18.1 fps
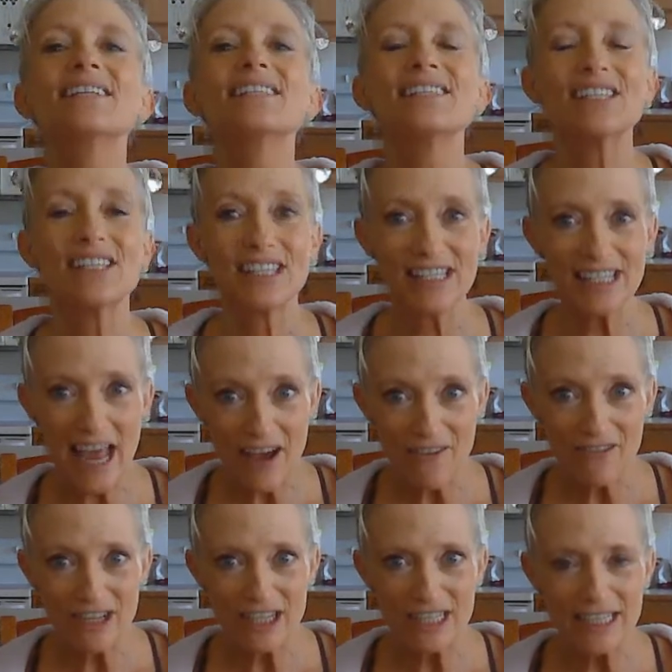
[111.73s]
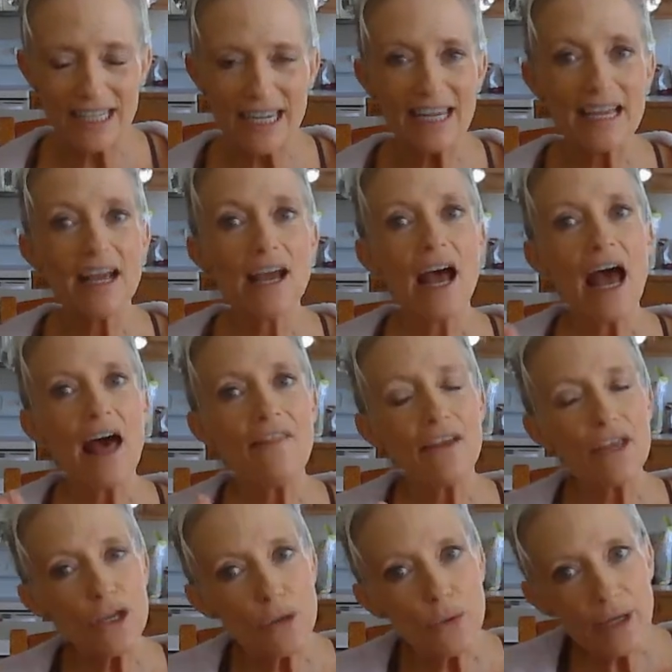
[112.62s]
70.
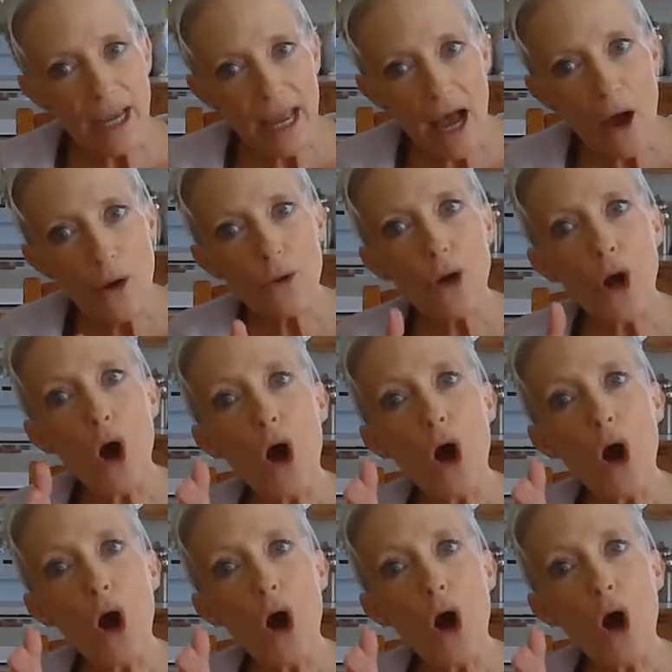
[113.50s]
And then you count